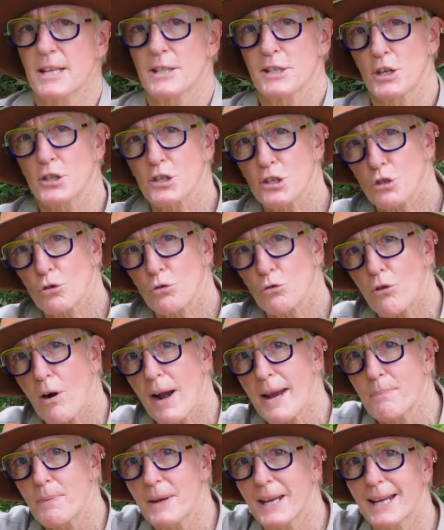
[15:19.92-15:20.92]
So
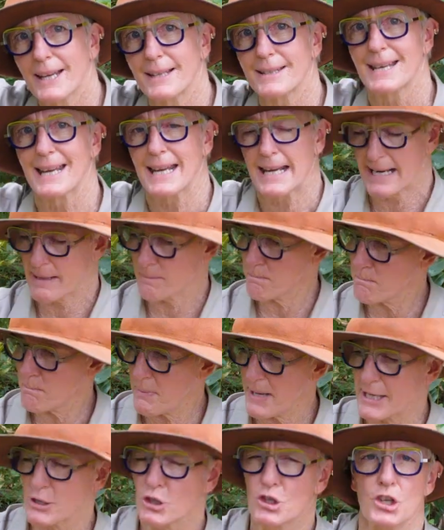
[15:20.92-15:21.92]
scraping it in
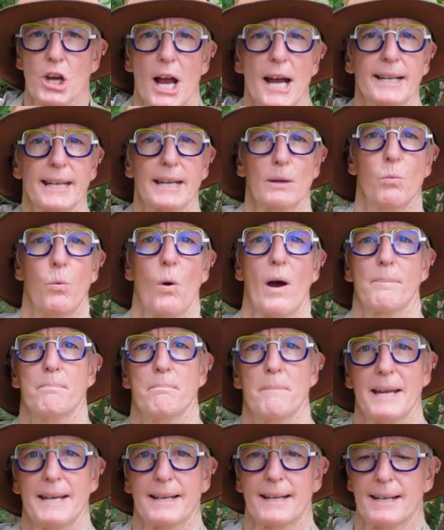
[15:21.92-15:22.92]
big chunky
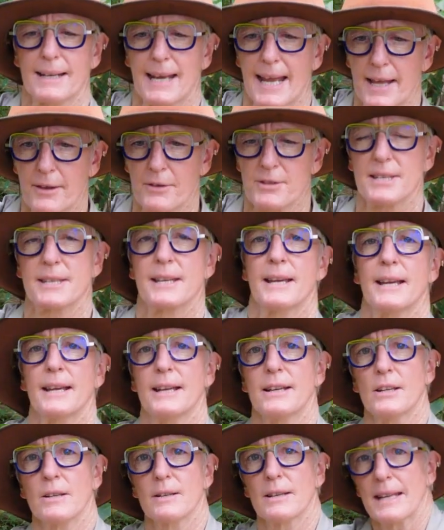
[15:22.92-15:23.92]
1 metre lengths,
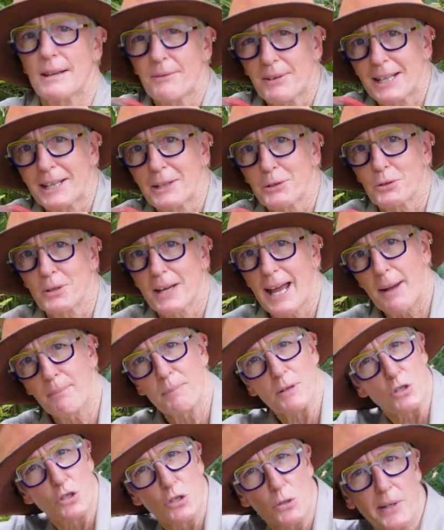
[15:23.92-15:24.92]
leaving a little
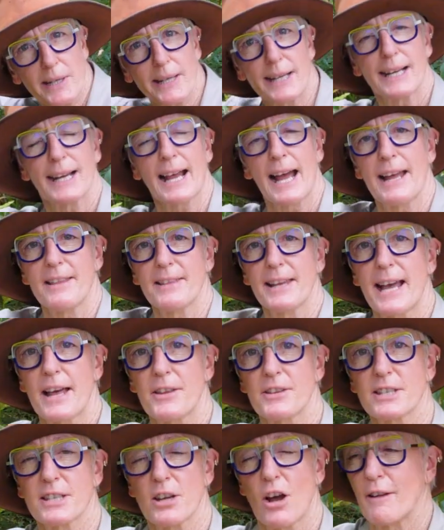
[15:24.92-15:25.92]
gap and doing it again the
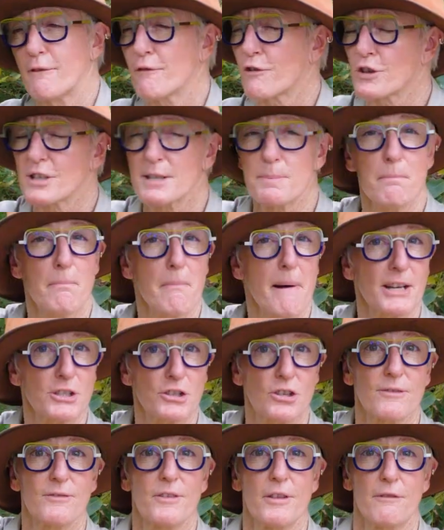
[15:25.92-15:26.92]
other side for as
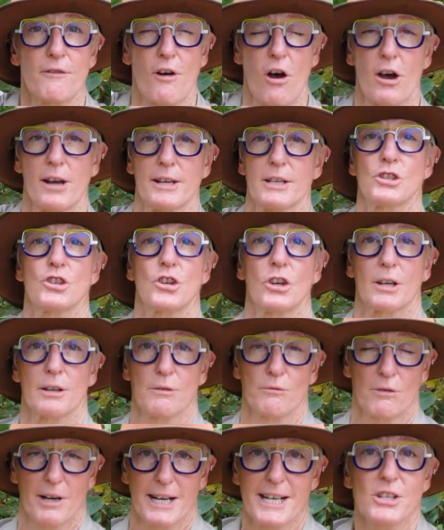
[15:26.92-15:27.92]
much of the vine as you
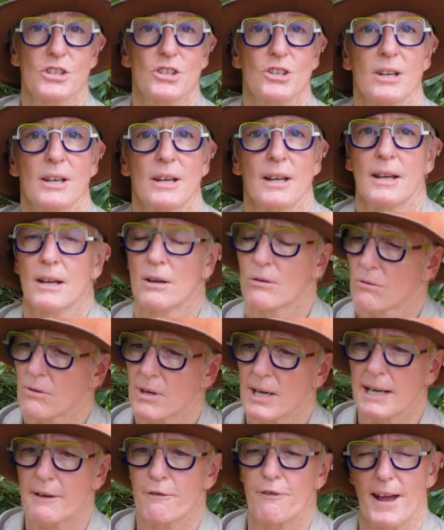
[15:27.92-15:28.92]
can reach.
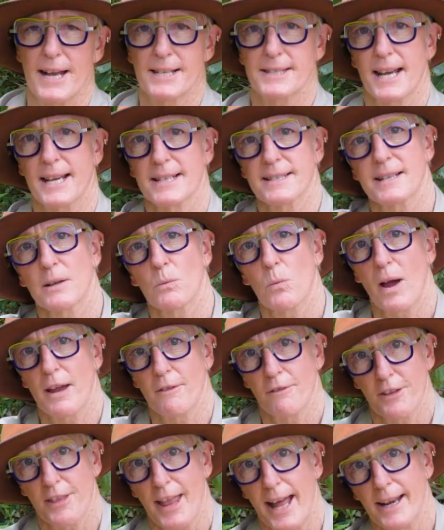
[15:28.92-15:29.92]
Really fantastic way
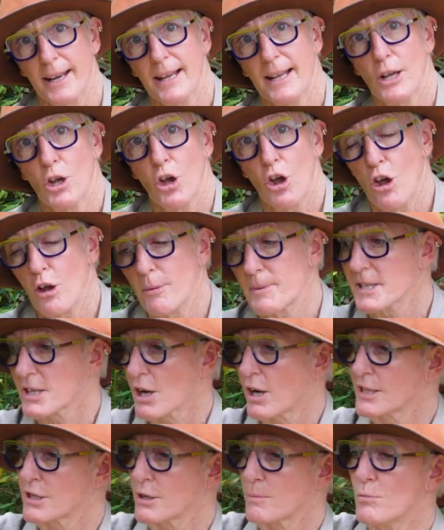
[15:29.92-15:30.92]
for that
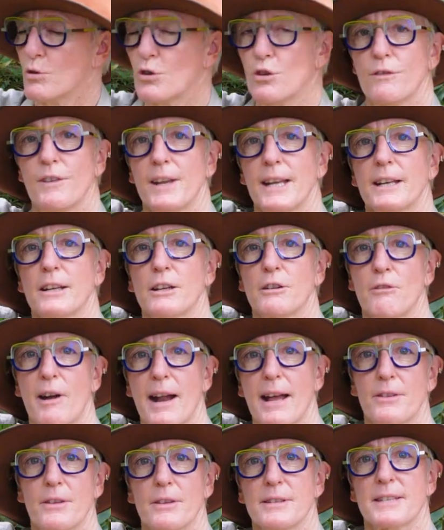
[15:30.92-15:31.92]
herbicide to move in and
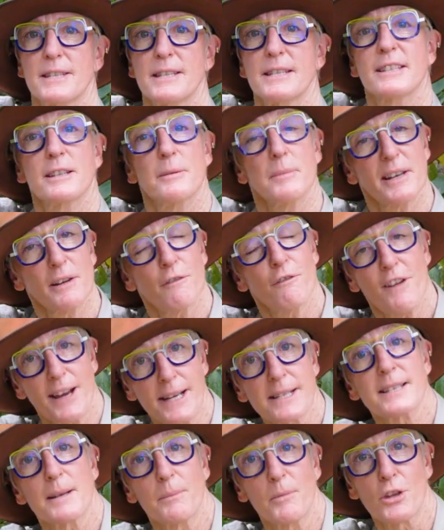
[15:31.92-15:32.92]
around the system and
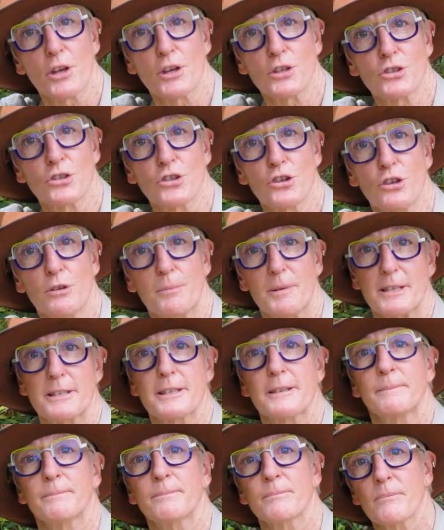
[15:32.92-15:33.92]
affect some of those tubers.